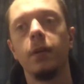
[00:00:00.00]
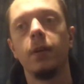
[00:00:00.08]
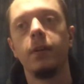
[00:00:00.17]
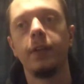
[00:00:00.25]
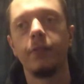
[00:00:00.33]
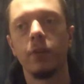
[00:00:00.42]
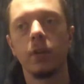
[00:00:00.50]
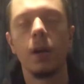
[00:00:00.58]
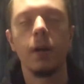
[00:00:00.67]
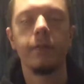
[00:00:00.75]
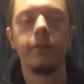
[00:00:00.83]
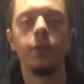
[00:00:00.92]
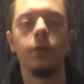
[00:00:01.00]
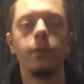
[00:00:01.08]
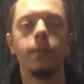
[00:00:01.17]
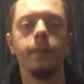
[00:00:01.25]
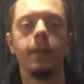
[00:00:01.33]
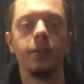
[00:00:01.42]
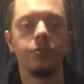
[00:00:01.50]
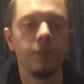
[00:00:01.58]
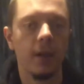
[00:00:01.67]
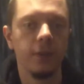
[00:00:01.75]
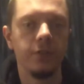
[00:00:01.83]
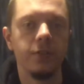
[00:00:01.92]
different kung fu
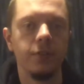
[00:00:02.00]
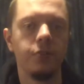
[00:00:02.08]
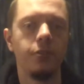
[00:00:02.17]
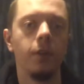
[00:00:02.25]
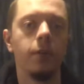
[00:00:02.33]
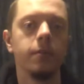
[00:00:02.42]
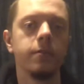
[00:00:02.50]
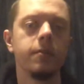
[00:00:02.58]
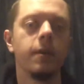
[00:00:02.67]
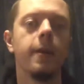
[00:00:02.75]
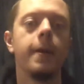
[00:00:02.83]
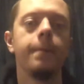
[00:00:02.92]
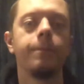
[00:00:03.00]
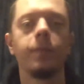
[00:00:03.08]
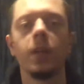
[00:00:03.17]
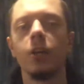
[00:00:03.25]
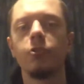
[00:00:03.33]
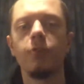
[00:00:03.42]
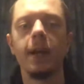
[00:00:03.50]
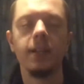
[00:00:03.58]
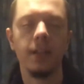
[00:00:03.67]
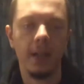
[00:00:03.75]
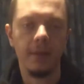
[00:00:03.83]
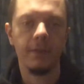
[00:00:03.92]
instructors and students,
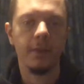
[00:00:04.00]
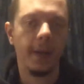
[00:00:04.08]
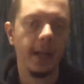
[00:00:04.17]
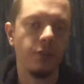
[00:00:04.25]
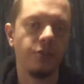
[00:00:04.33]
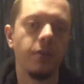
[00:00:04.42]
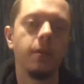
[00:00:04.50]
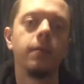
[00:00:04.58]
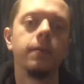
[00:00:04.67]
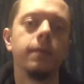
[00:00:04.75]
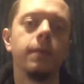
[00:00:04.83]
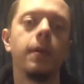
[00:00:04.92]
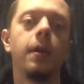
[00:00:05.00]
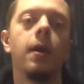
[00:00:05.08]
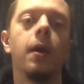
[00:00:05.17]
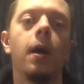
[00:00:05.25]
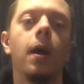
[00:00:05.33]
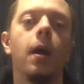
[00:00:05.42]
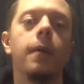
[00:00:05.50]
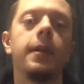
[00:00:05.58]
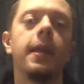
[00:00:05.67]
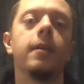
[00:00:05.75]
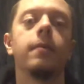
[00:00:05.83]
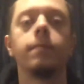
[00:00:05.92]
trading information, and
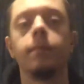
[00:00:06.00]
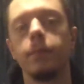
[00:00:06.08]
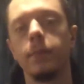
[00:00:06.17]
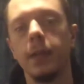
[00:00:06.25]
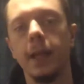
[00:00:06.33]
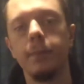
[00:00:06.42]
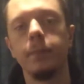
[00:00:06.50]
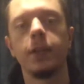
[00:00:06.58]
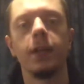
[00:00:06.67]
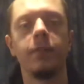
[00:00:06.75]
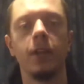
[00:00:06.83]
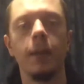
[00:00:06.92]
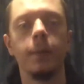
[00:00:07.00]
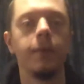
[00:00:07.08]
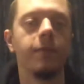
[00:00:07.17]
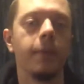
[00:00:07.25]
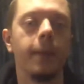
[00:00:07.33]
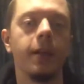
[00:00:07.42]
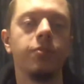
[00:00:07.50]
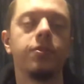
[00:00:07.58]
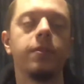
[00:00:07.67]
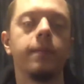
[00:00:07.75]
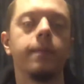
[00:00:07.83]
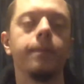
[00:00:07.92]
then them giving him
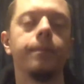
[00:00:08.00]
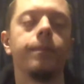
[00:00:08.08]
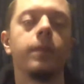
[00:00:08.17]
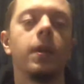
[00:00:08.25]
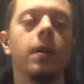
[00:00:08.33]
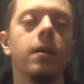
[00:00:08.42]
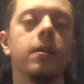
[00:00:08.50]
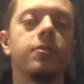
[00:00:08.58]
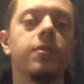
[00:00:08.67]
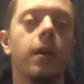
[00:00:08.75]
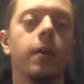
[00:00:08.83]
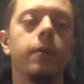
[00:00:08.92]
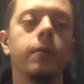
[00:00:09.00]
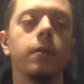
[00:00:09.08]
information. So